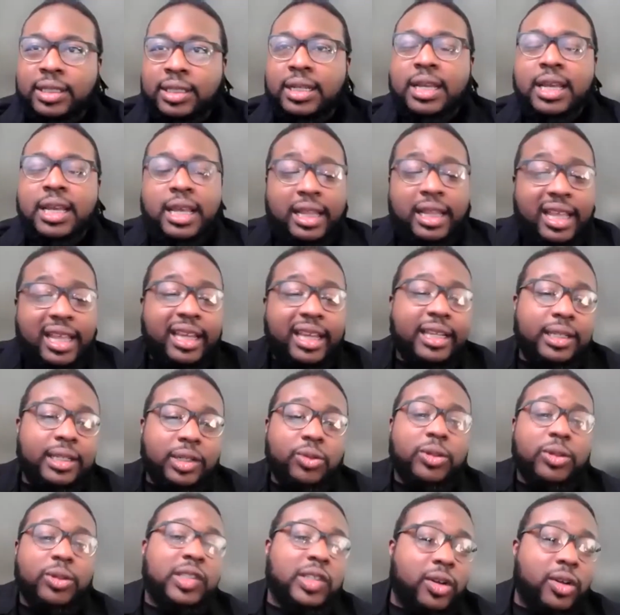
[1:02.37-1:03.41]
that can do a
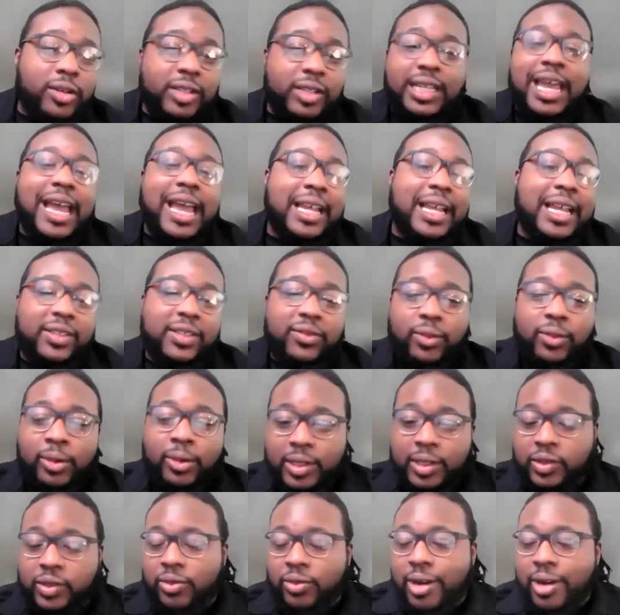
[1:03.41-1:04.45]
certain task for us,
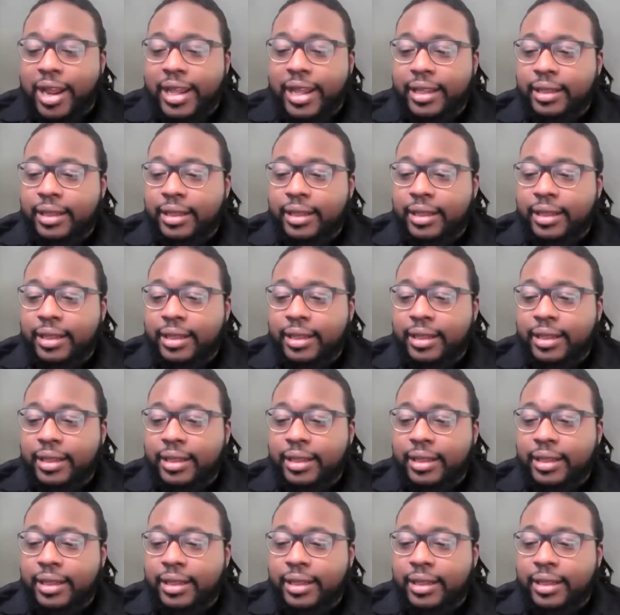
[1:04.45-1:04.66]
right?